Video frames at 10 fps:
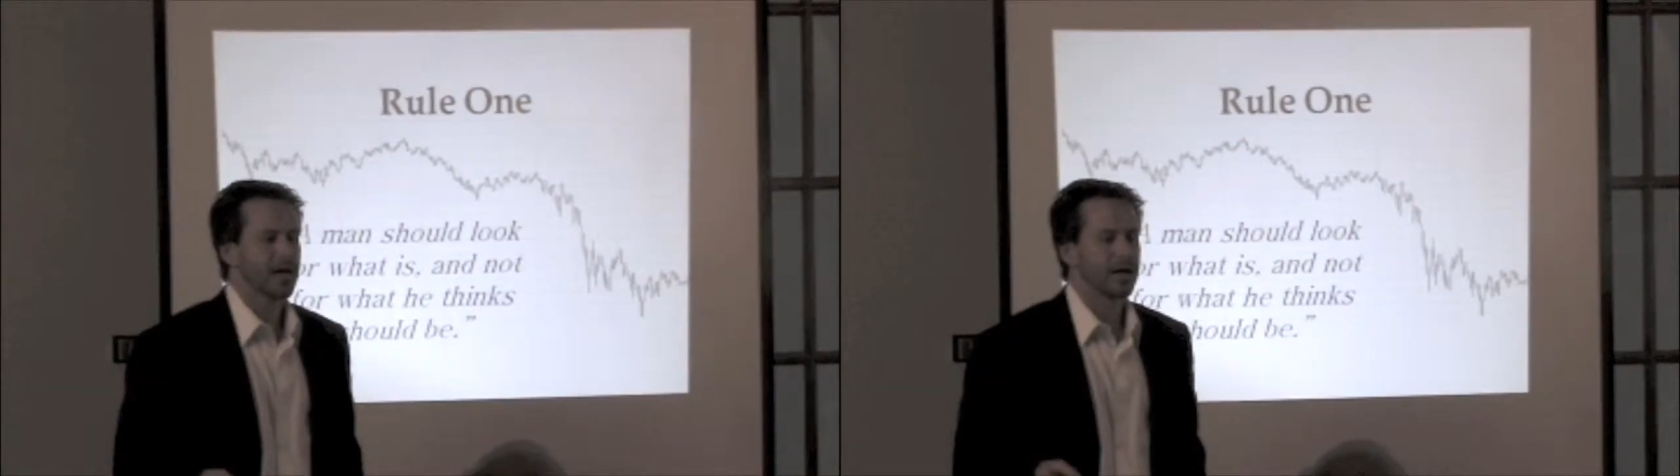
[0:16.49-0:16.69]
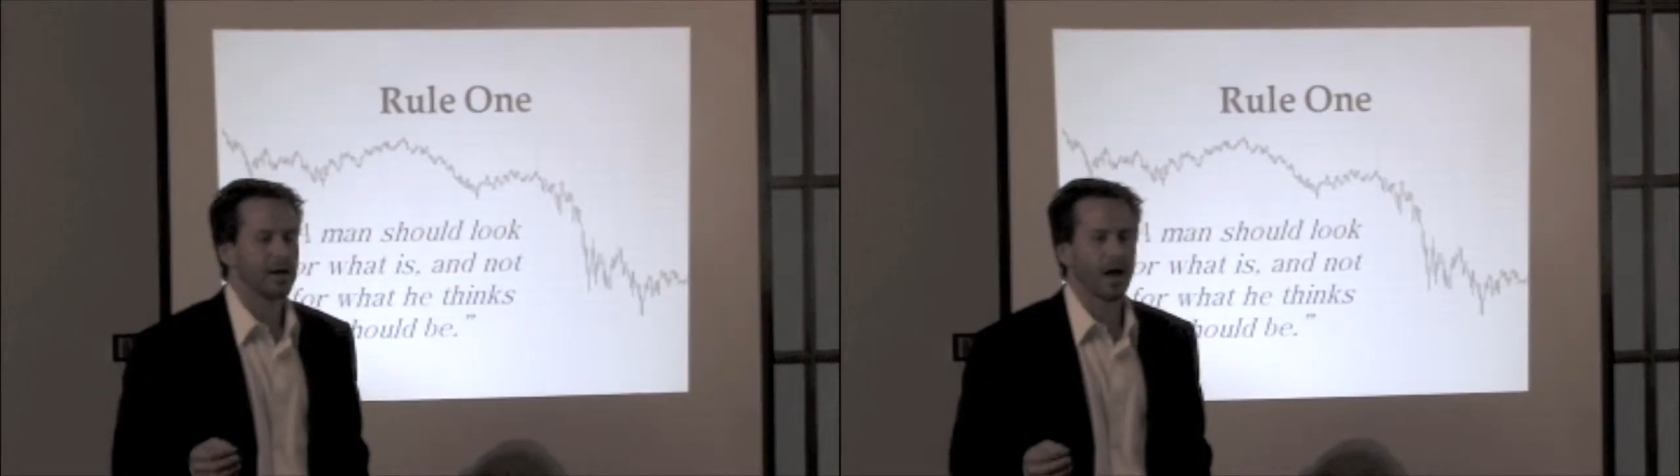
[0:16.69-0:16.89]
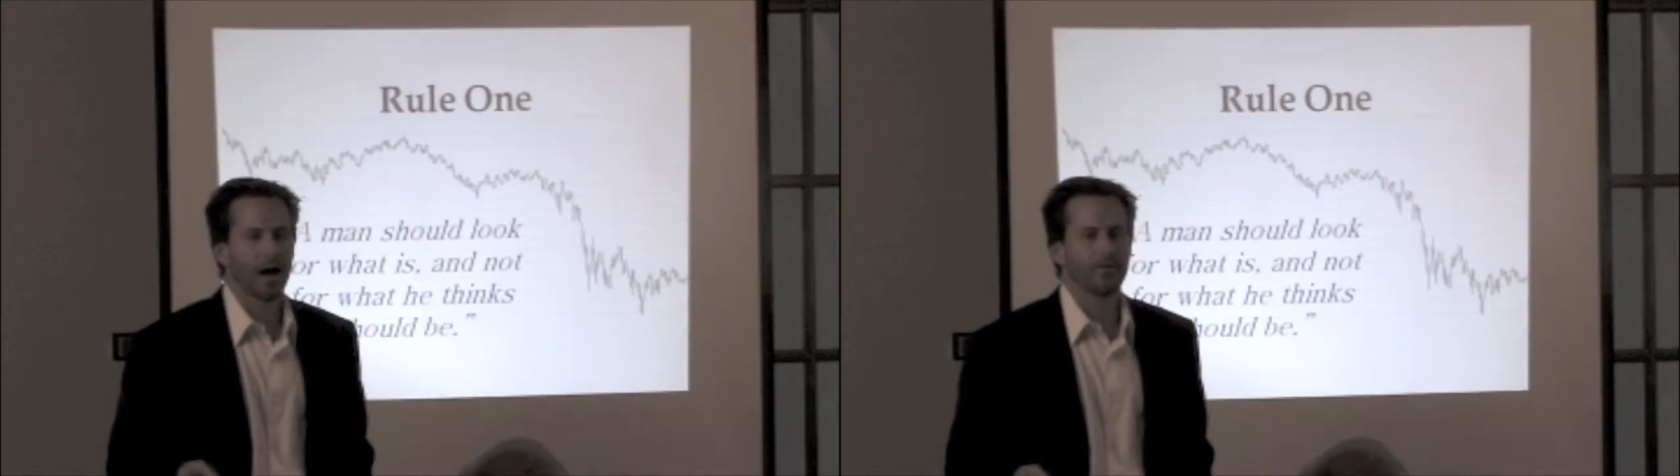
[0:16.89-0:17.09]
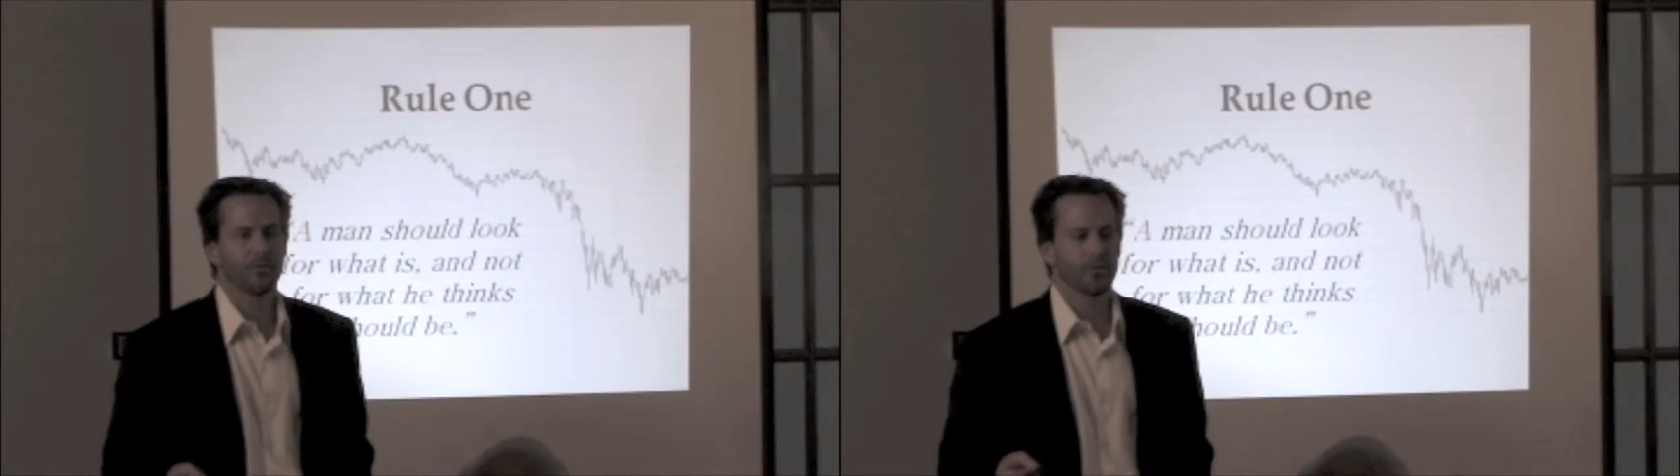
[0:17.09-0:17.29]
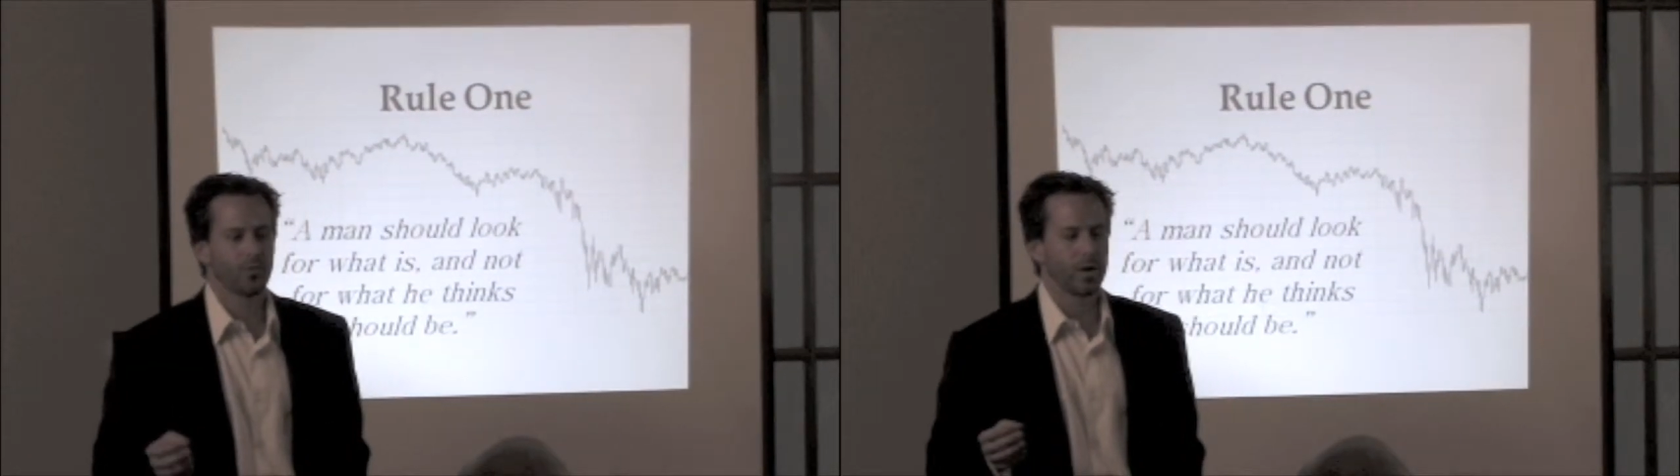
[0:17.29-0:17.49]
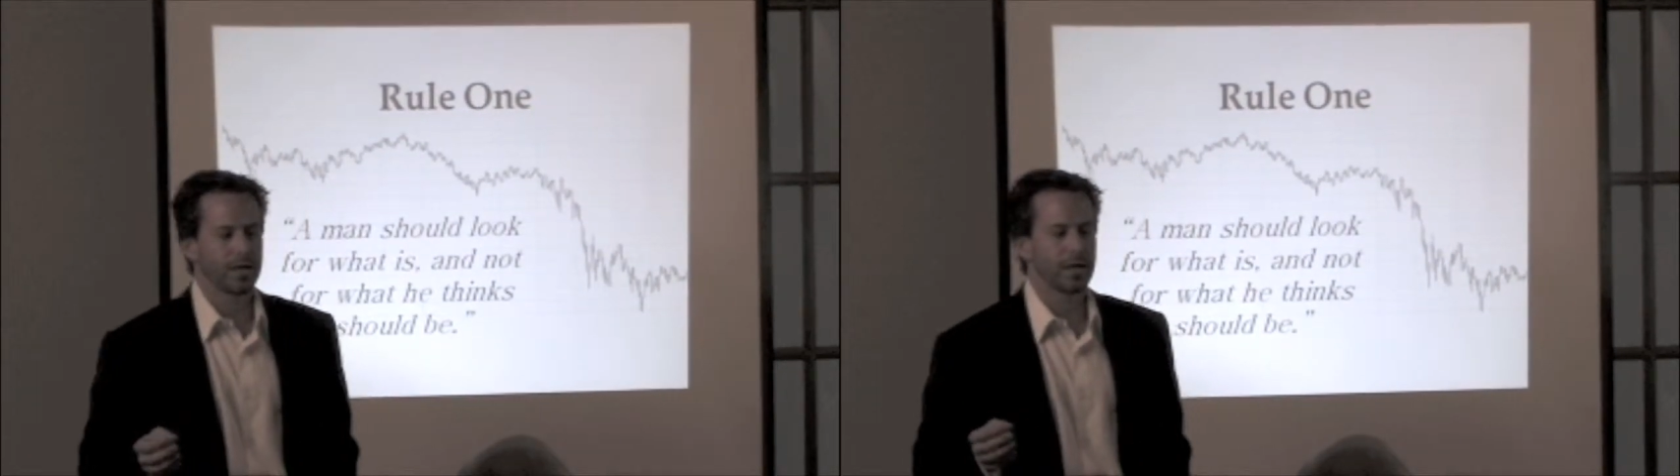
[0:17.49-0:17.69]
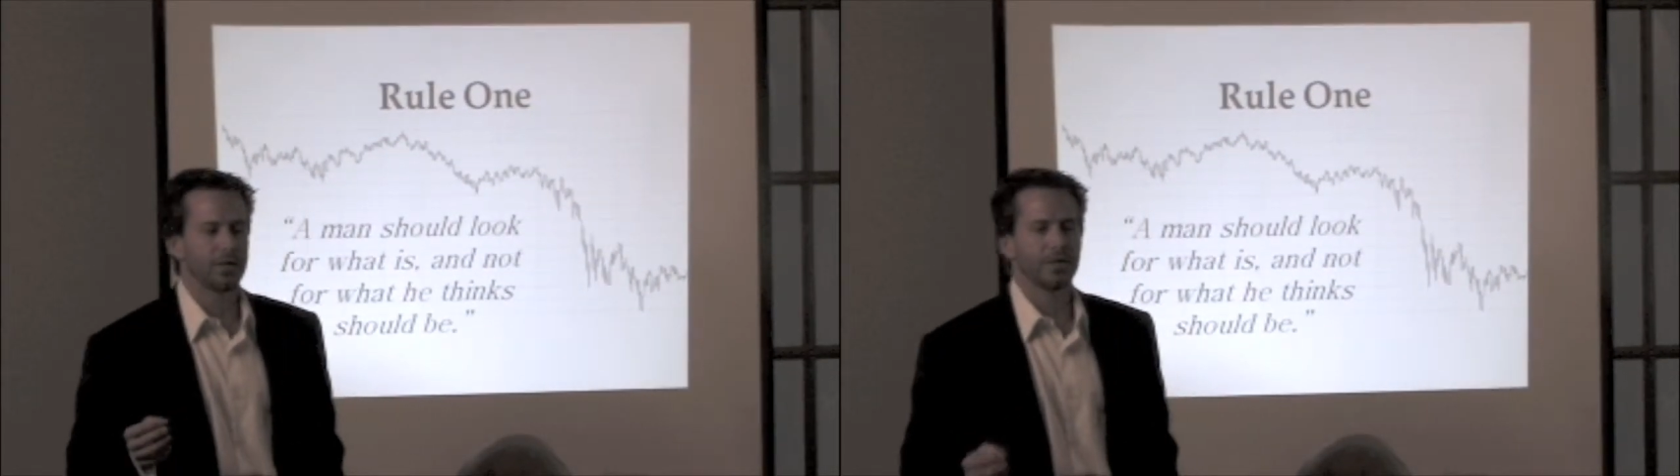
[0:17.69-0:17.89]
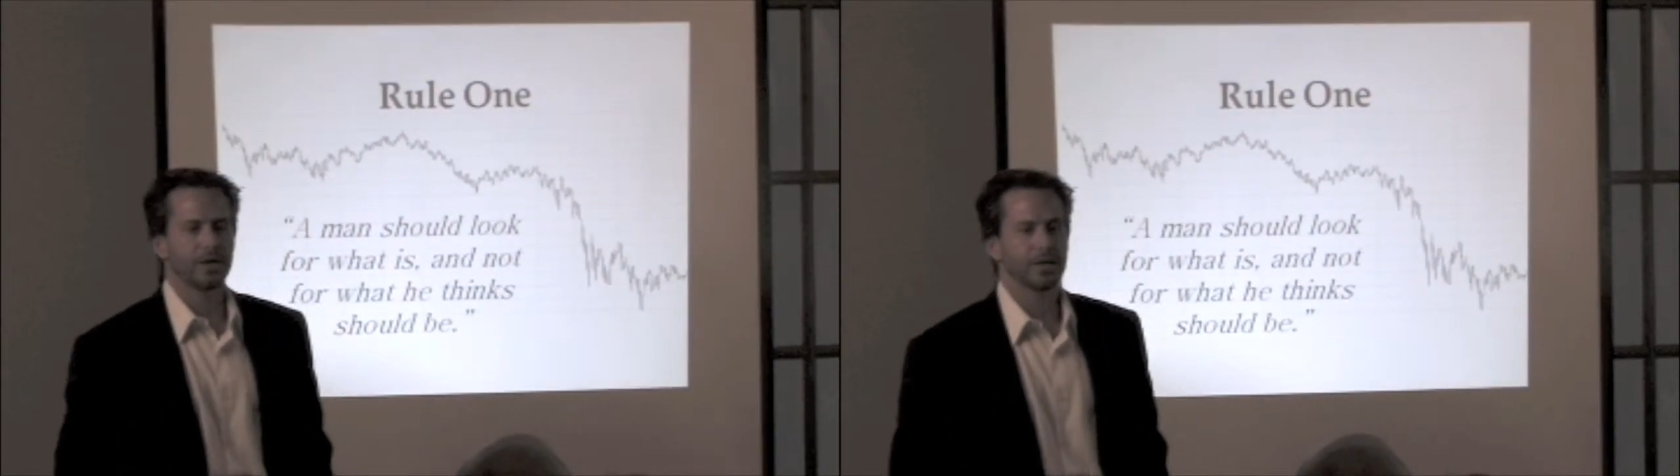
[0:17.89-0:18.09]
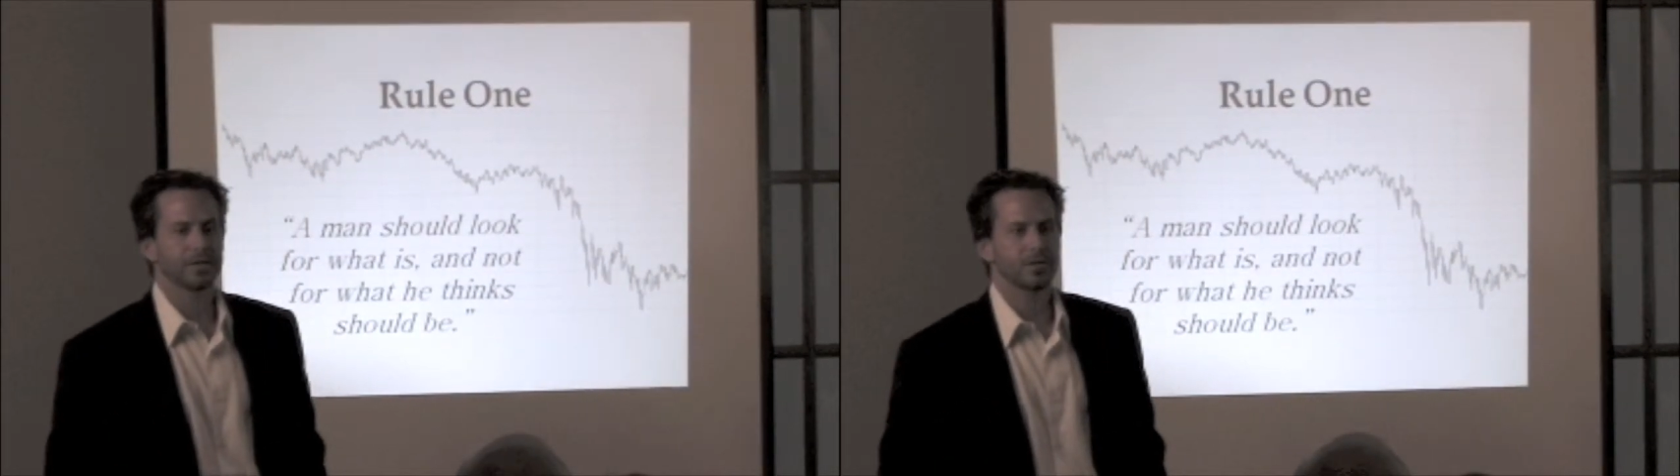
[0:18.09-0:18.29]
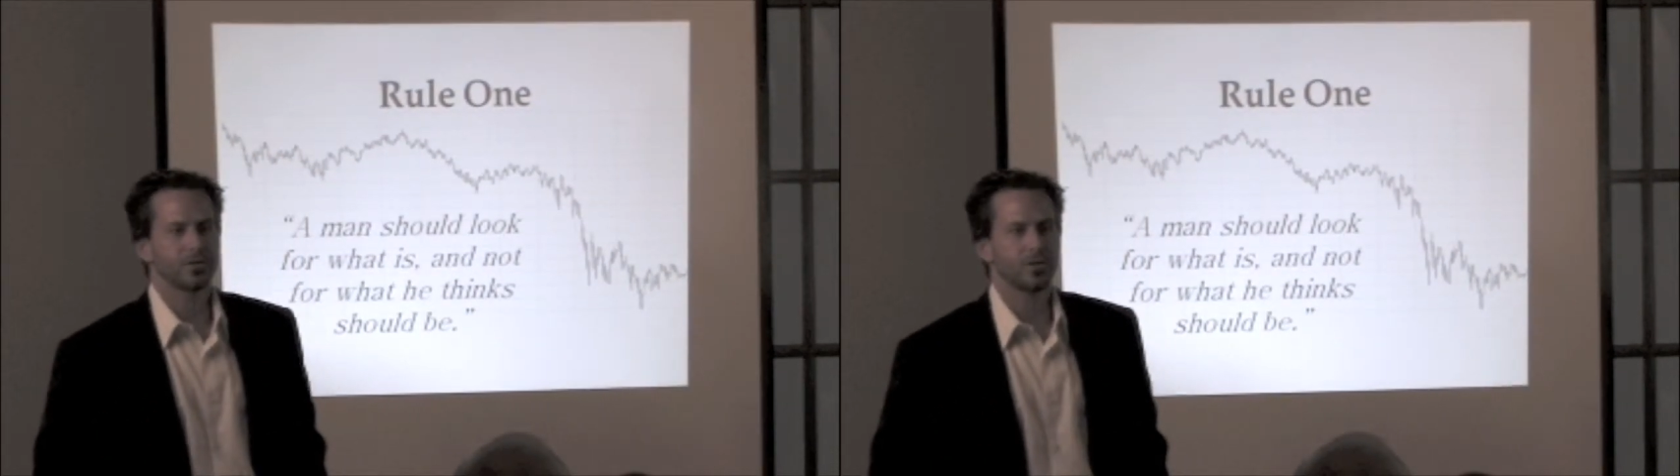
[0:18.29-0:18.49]
and not for what he
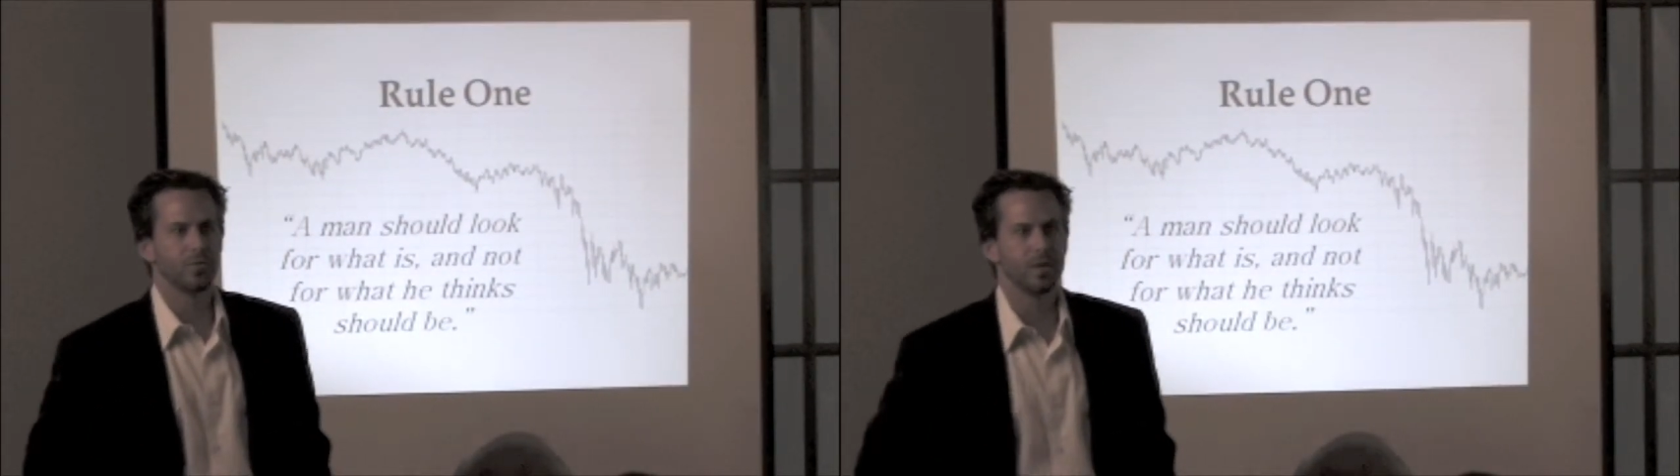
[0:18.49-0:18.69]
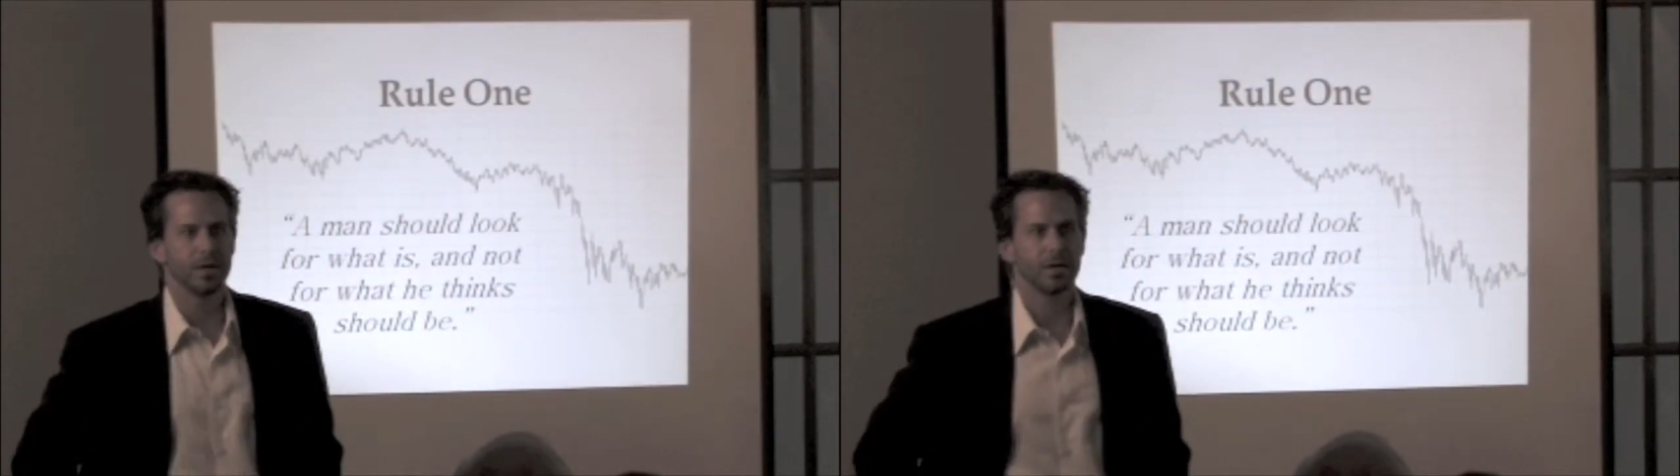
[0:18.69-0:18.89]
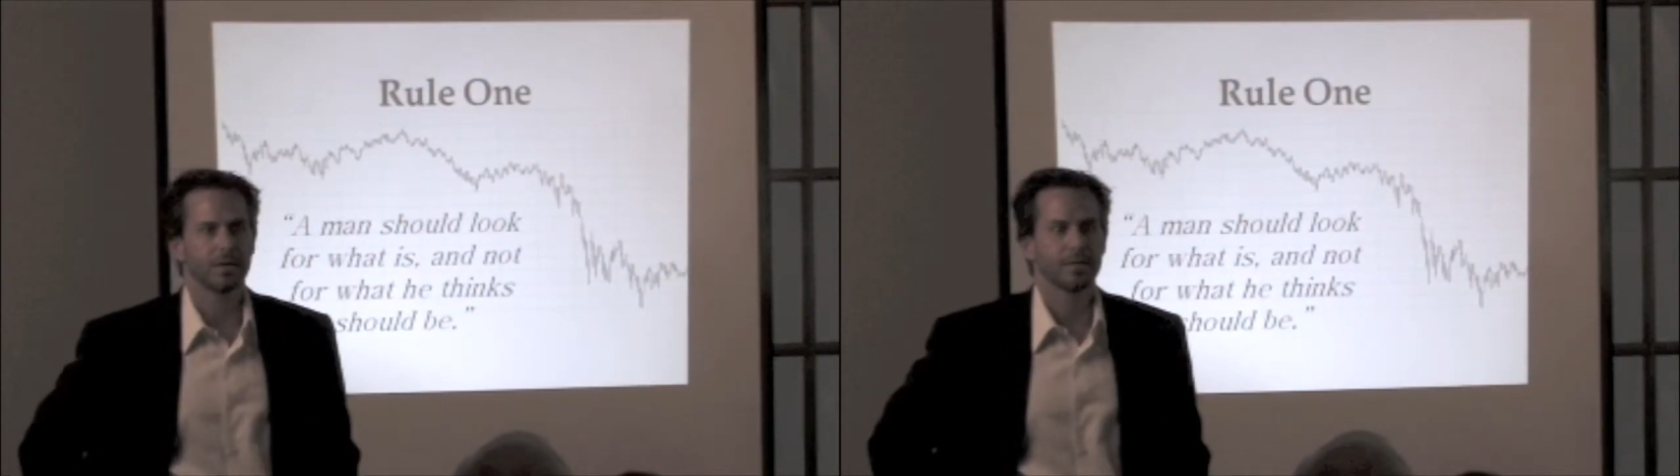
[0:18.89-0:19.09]
thinks should be.